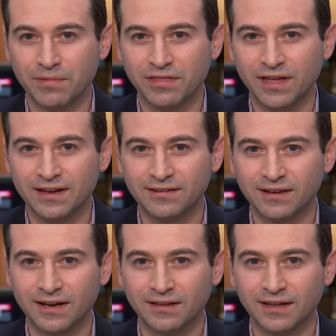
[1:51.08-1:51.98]
They
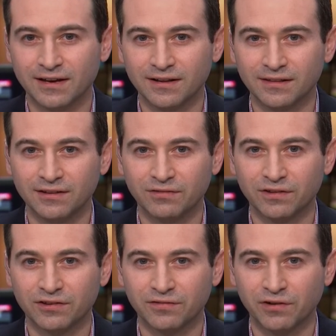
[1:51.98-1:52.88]
say that at least for
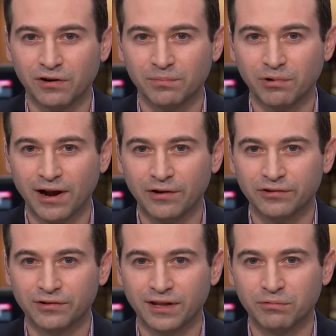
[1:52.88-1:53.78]
the Safari
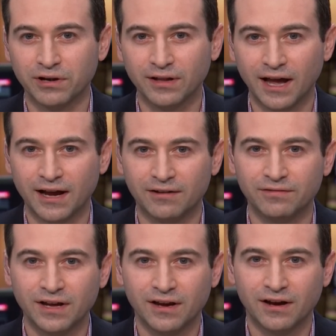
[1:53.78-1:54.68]
browser, they will
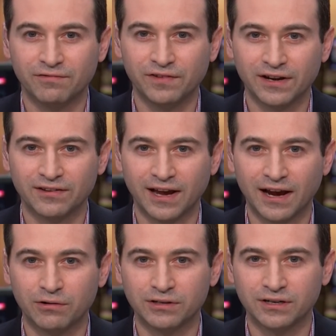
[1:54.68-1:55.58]
have a fix
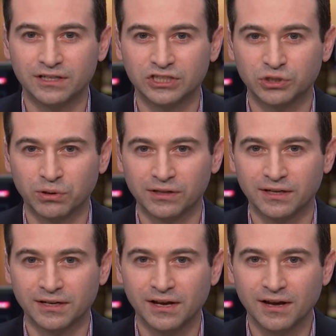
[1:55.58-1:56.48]
out
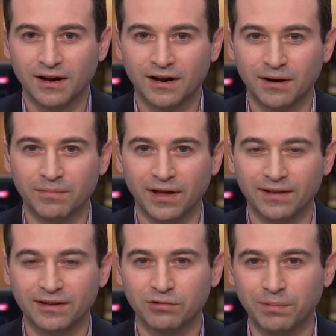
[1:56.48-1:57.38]
shortly.
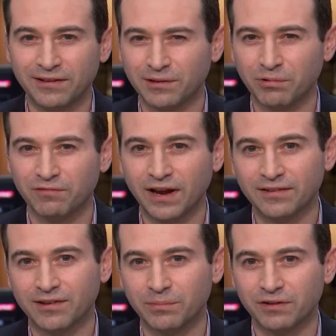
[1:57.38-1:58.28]
And this would basically
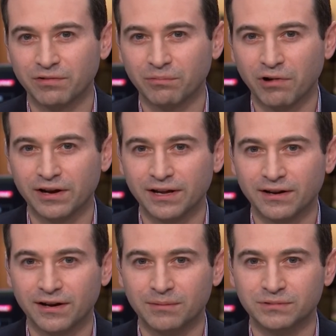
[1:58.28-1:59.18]
prevent somebody from
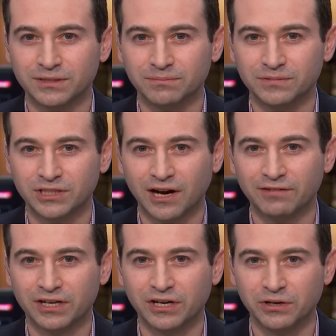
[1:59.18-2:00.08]
running some
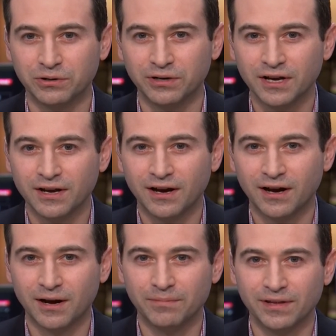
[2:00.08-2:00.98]
Java code
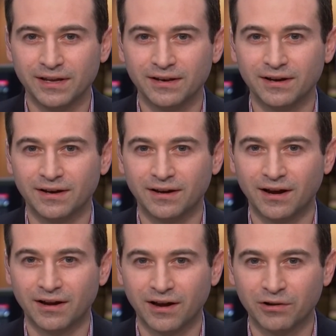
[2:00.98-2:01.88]
on
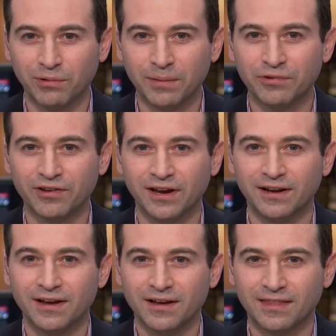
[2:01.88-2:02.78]
a
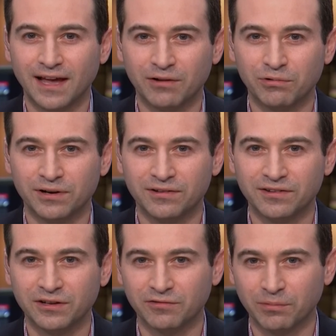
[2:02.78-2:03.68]
website that would
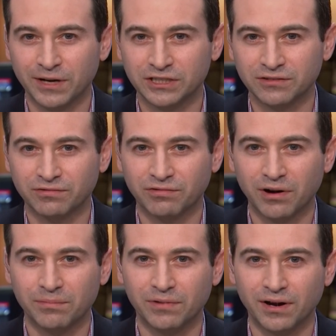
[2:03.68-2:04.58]
steal information
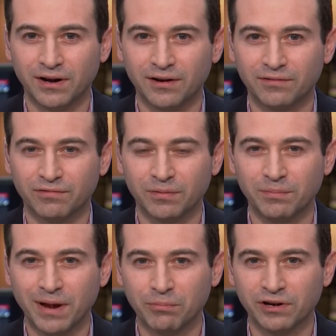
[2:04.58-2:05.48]
from
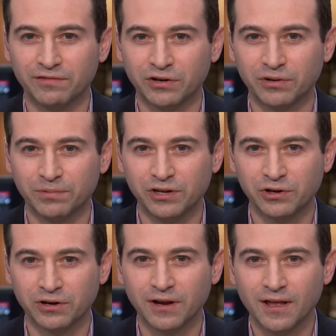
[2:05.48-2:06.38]
the memory of your
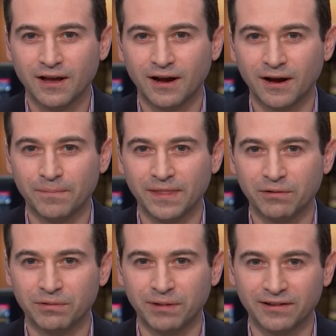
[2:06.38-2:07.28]
computer.
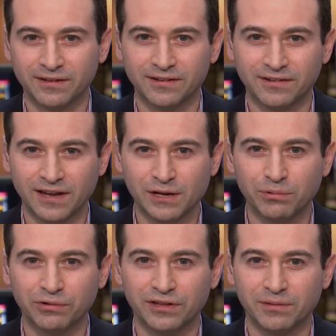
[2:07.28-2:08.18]
It would basically
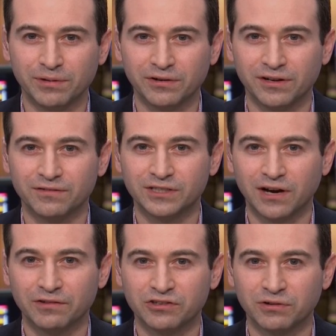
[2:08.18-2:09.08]
disable the ability of
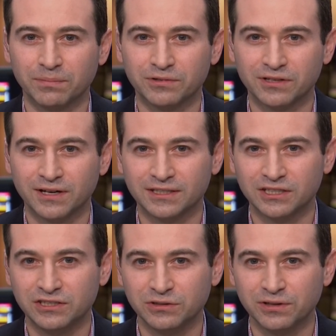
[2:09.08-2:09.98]
JavaScript
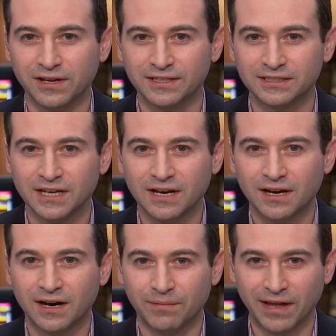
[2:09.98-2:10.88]
to do this.
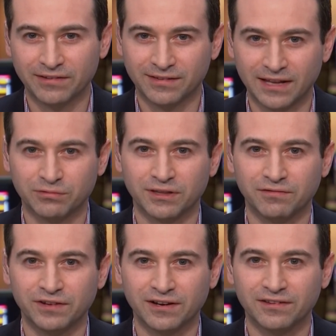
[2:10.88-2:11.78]
That's what the
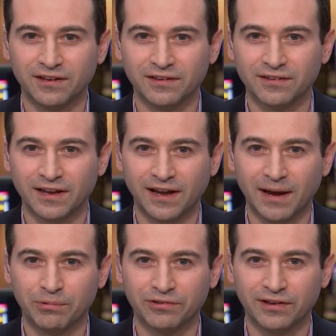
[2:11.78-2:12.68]
fix is, and
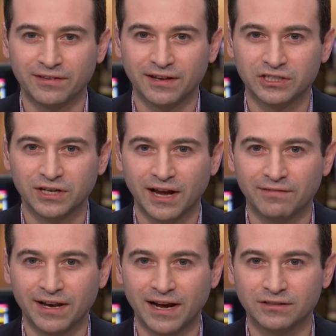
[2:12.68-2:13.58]
Apple says they should
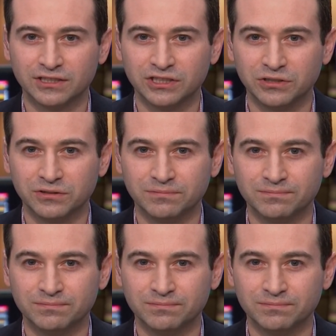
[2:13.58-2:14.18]
have that out soon.